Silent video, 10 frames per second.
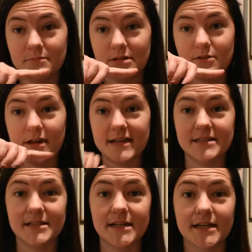
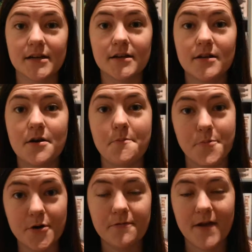Scholastic
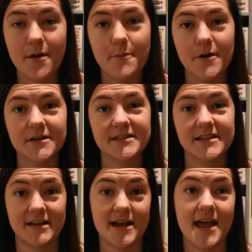book fair books
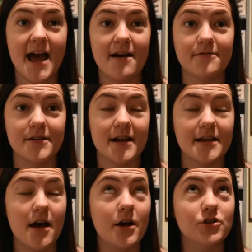that I have that
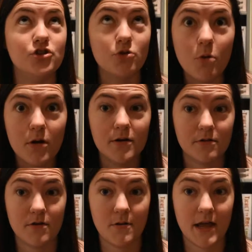I adored
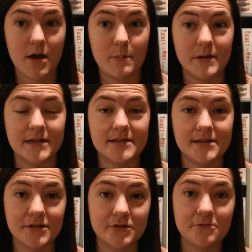growing up and I
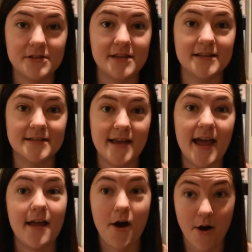still do to this
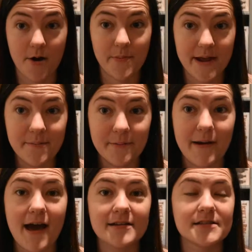day are
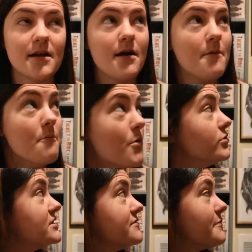paperbacks.
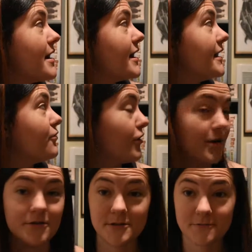Most of my
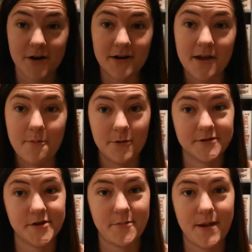Chronicles of Narnia
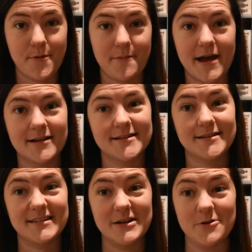books are paperbacks,
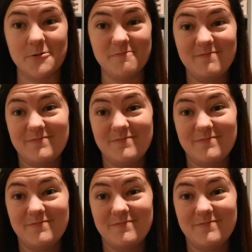so